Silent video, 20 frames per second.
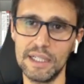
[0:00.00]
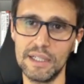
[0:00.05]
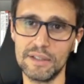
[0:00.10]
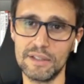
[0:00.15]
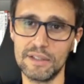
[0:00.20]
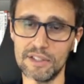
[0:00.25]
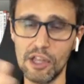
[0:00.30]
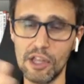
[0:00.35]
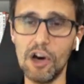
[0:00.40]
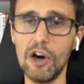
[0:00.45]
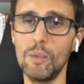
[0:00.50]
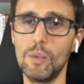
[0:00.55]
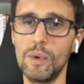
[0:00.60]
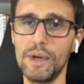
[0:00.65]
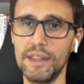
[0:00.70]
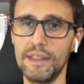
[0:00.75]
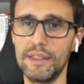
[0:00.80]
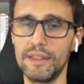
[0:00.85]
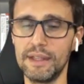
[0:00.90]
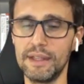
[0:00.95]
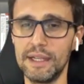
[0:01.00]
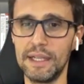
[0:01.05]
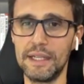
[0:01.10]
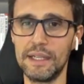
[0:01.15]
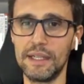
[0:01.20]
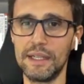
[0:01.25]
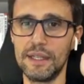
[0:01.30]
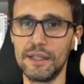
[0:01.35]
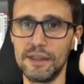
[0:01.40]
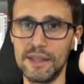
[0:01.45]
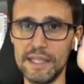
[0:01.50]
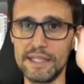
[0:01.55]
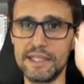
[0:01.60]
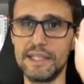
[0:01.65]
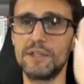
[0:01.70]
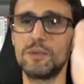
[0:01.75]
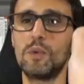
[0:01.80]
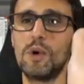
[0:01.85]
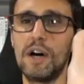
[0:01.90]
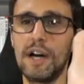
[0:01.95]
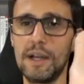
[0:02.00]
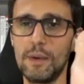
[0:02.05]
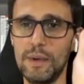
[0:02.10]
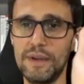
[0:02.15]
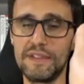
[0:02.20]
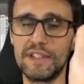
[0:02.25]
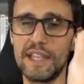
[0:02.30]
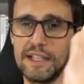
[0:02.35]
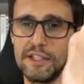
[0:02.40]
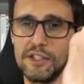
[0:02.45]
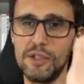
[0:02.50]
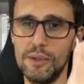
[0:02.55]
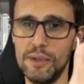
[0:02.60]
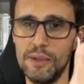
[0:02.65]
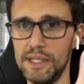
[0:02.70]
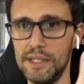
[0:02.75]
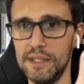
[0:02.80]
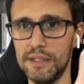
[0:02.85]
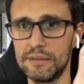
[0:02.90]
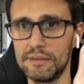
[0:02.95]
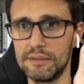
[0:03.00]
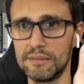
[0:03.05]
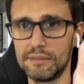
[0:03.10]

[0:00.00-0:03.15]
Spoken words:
start with, this is why we've sent you here.